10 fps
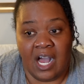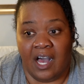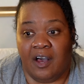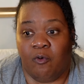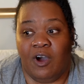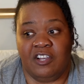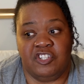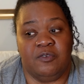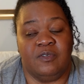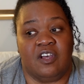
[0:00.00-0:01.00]
why
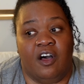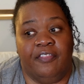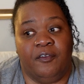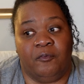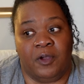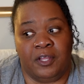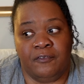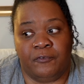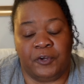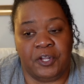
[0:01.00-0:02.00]
she was on the
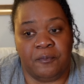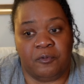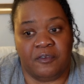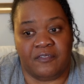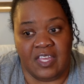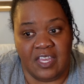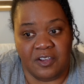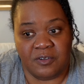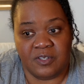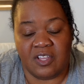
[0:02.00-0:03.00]
run for a number of
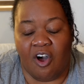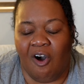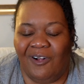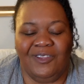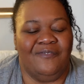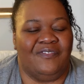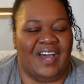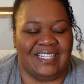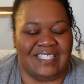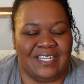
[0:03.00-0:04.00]
years, all of
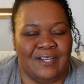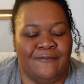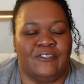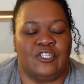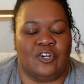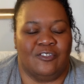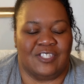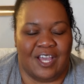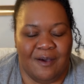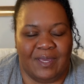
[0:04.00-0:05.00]
that stuff starts
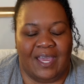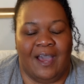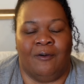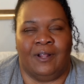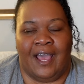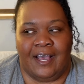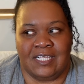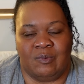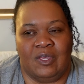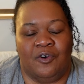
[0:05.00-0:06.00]
coming out
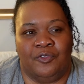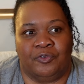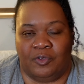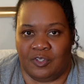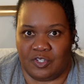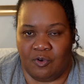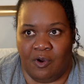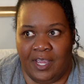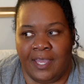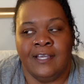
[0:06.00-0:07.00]
as we go through the
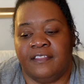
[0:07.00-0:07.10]
story.